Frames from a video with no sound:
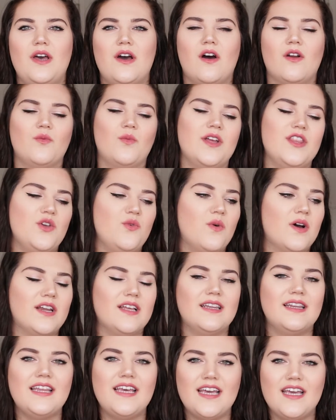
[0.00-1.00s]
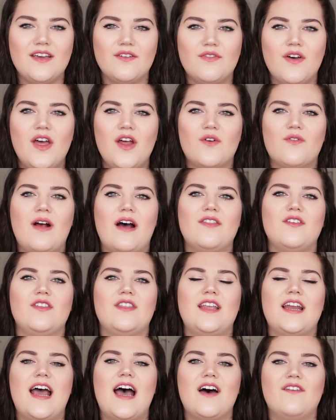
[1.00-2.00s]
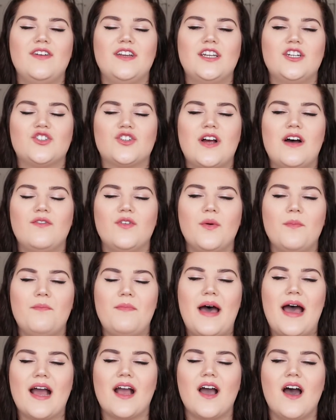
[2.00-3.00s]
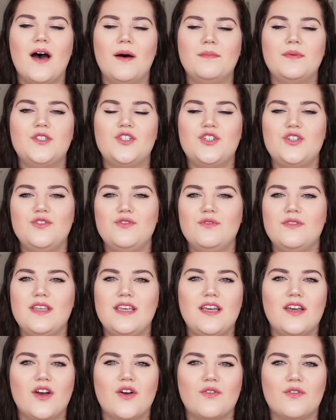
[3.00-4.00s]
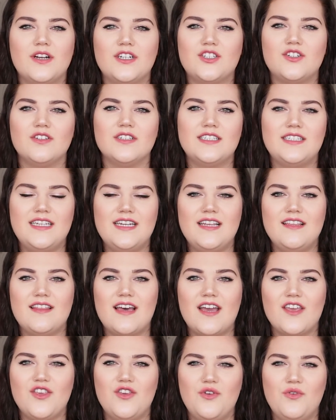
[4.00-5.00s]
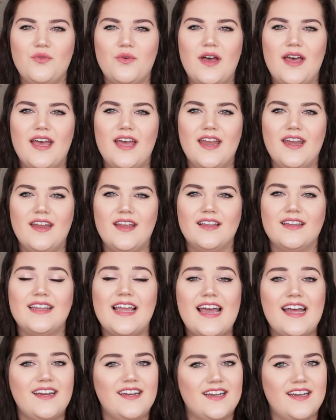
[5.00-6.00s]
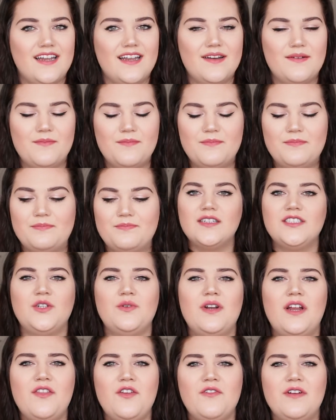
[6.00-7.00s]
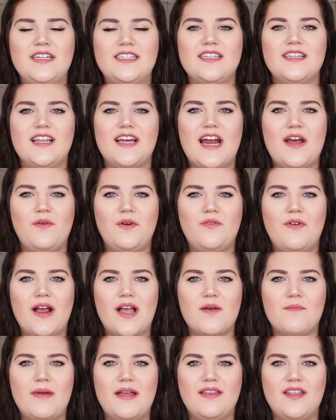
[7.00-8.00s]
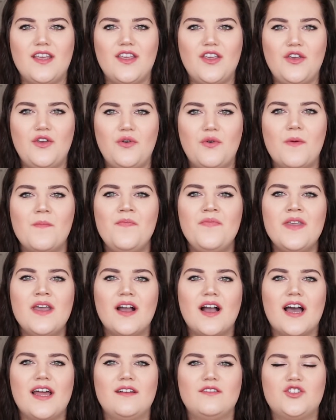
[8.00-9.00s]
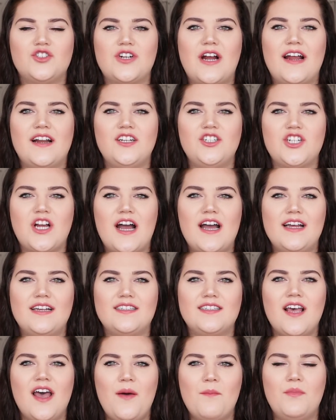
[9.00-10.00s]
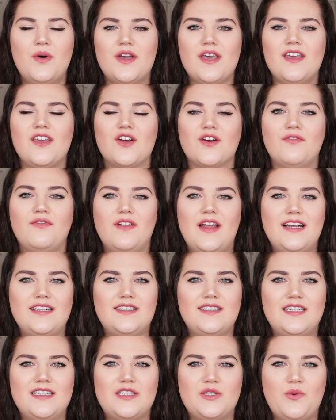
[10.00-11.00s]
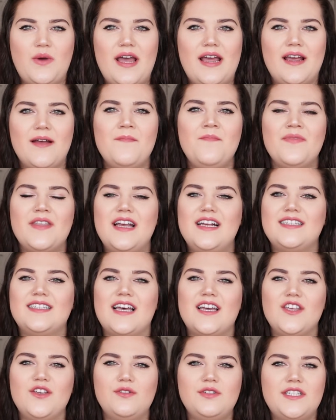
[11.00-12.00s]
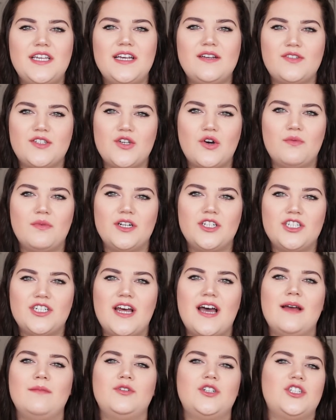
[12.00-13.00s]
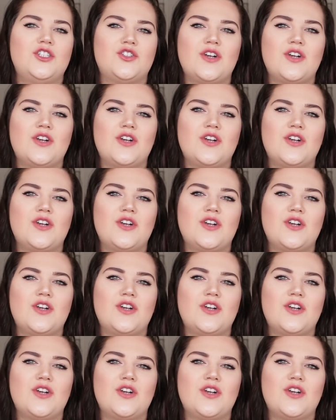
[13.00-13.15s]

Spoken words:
on when you want to leave rather than having to travel back up to the original city that you had landed in. So another reason that I would recommend that you kind of strategize booking your flights this way is that you save so much time just